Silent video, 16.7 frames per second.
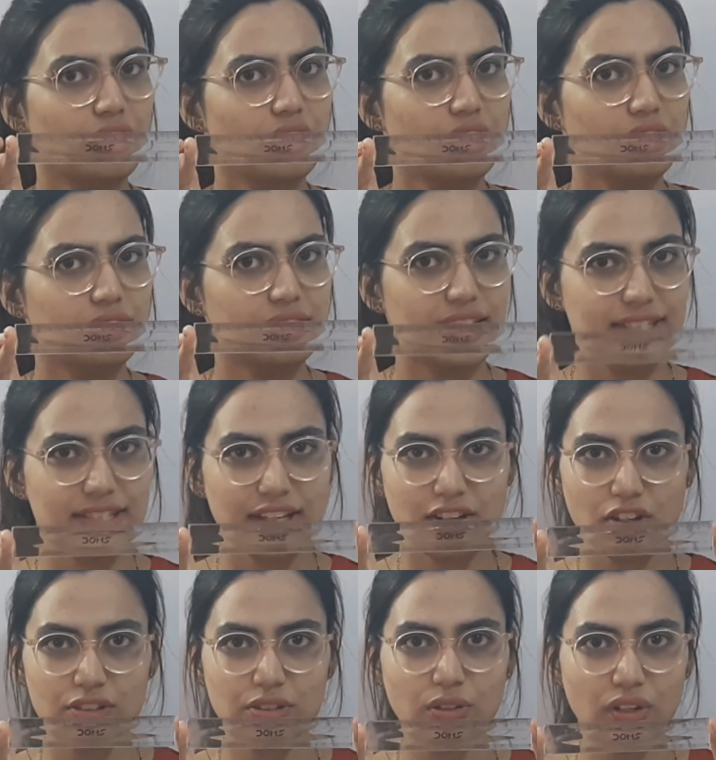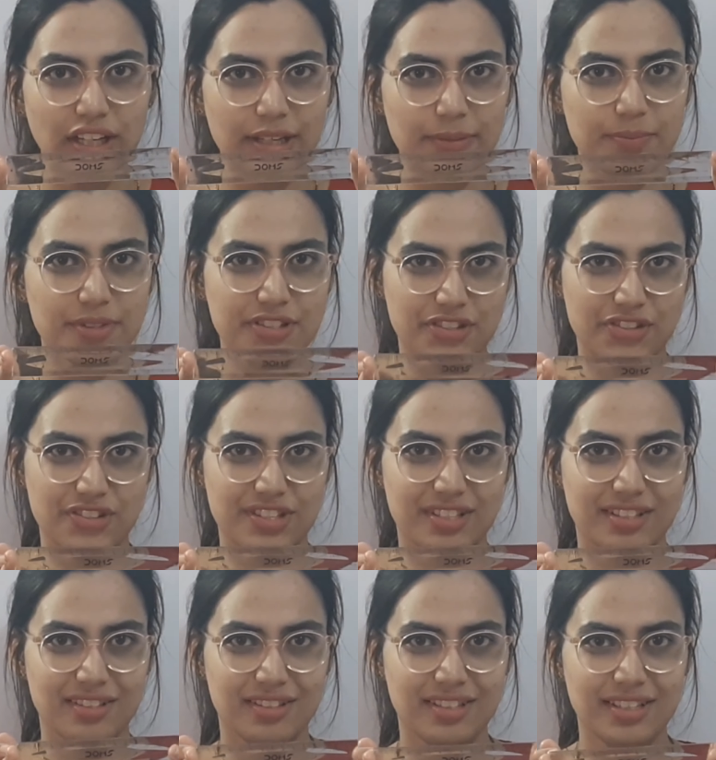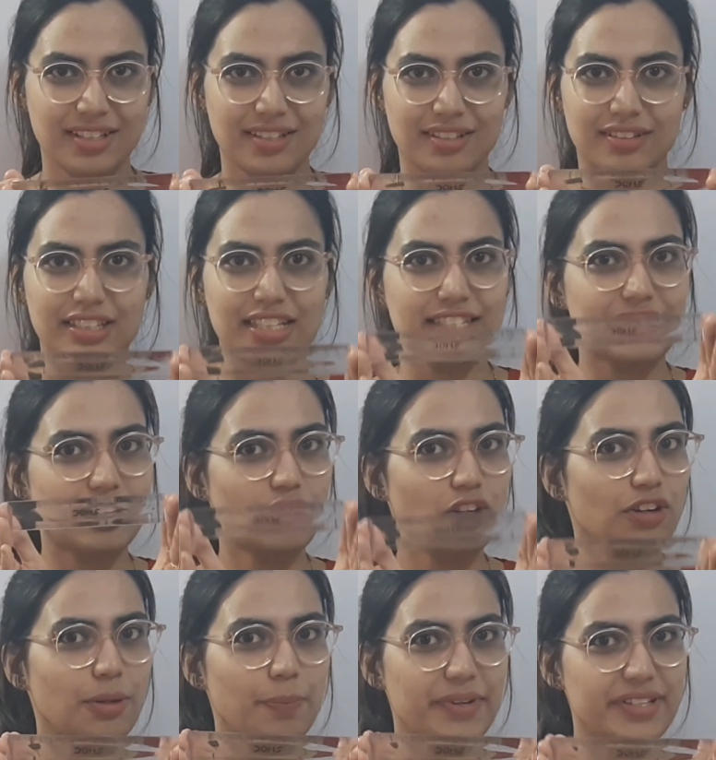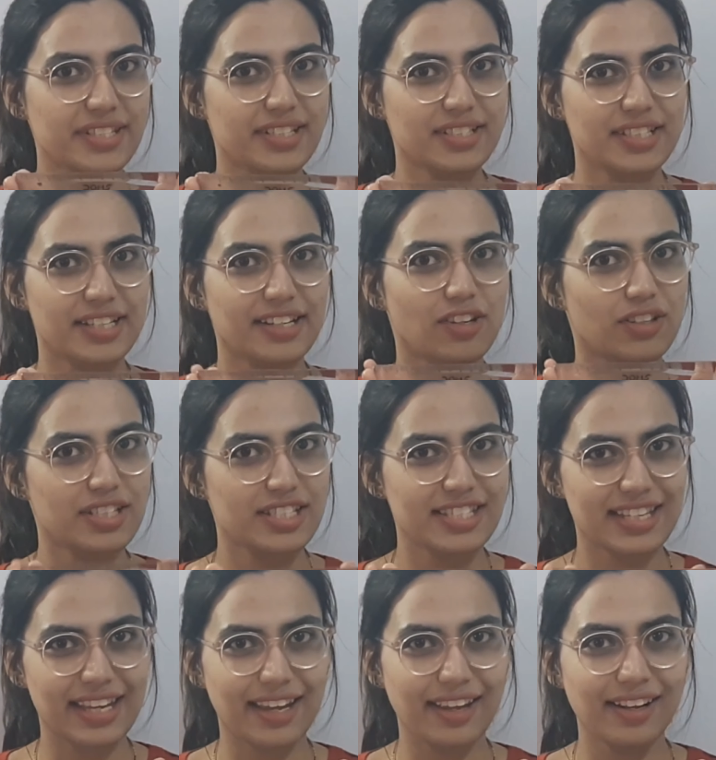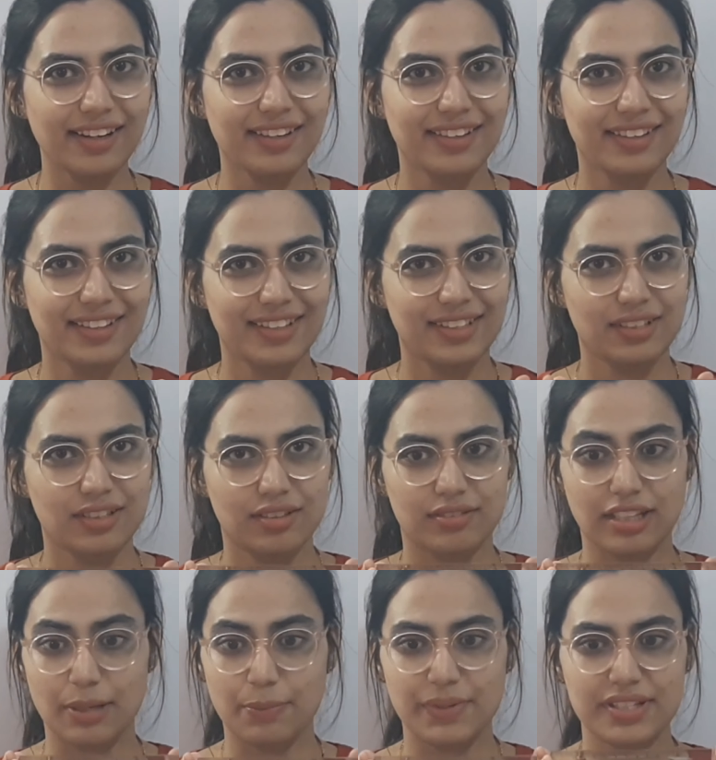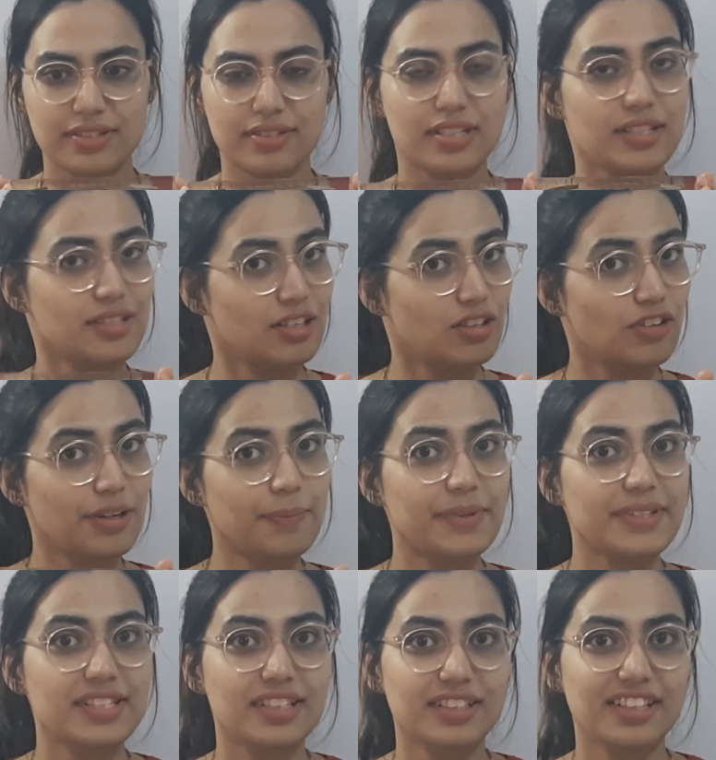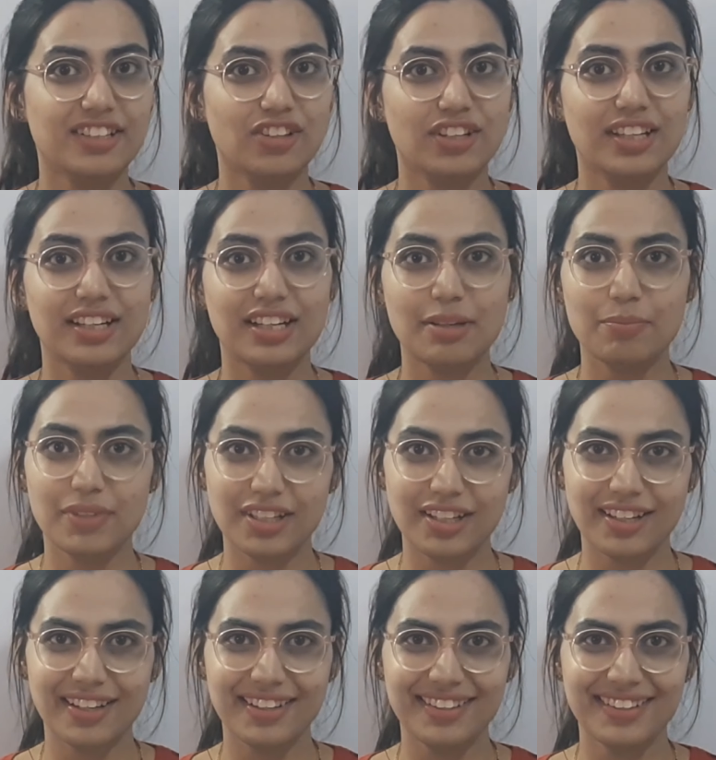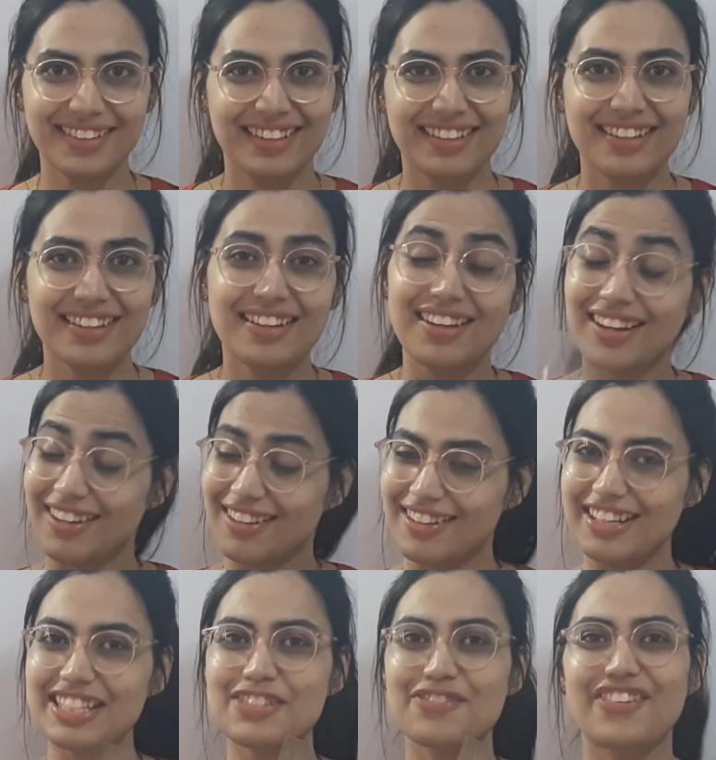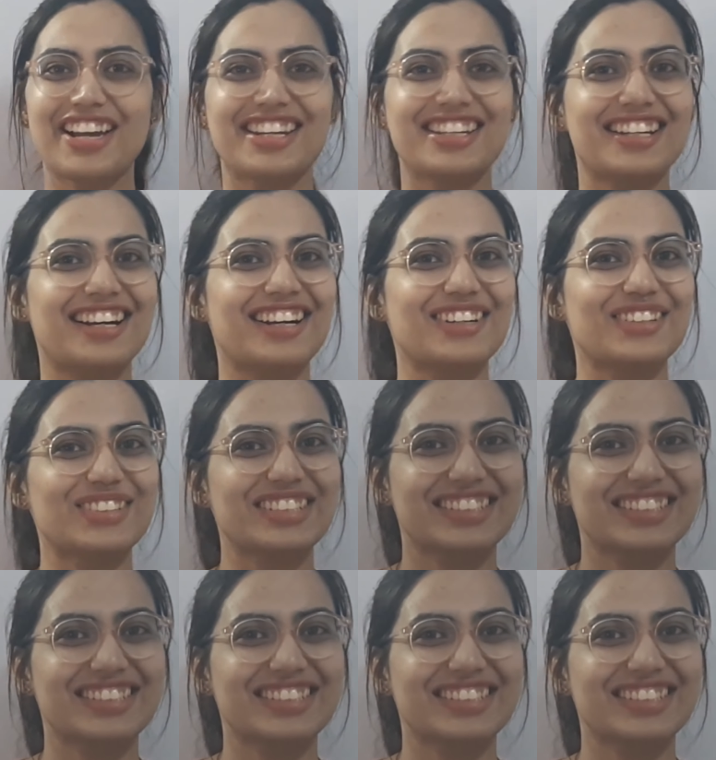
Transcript: These are not whole numbers. These are not represented on a scale. That means these are not represented on a number line. Let's find out.